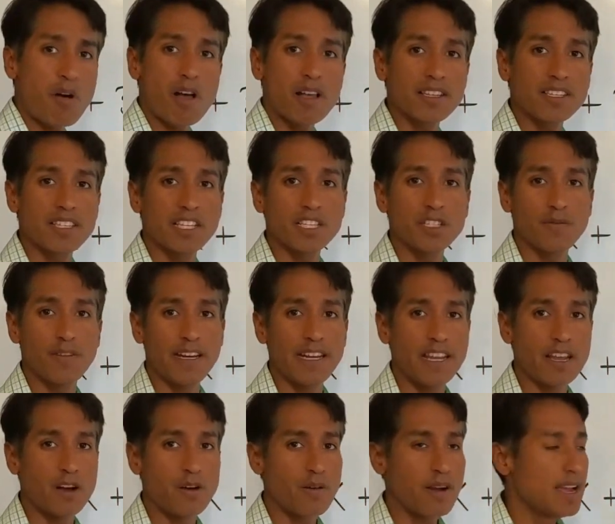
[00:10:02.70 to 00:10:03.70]
Pause this
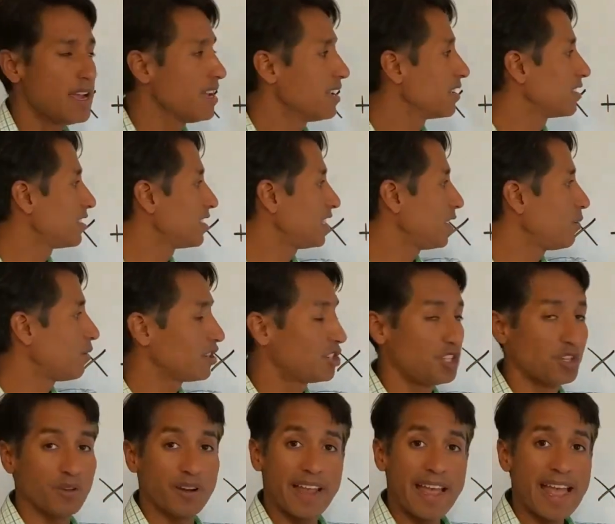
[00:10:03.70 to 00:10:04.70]
video, see what
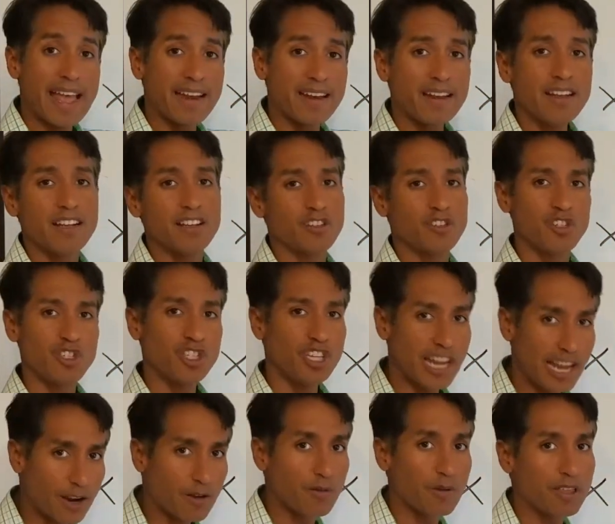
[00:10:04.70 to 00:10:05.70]
you get,
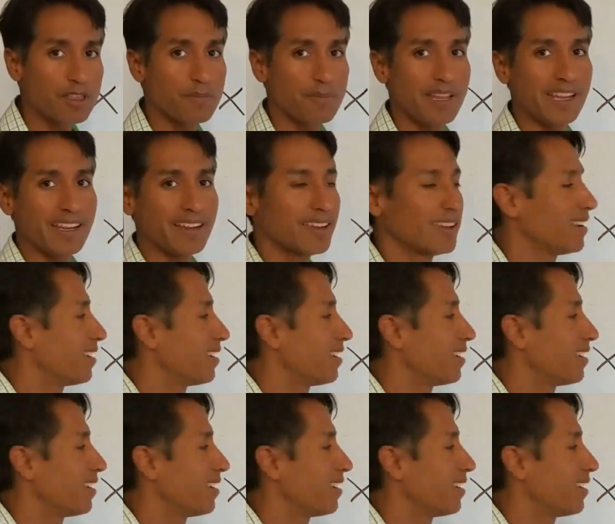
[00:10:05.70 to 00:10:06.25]
check with me,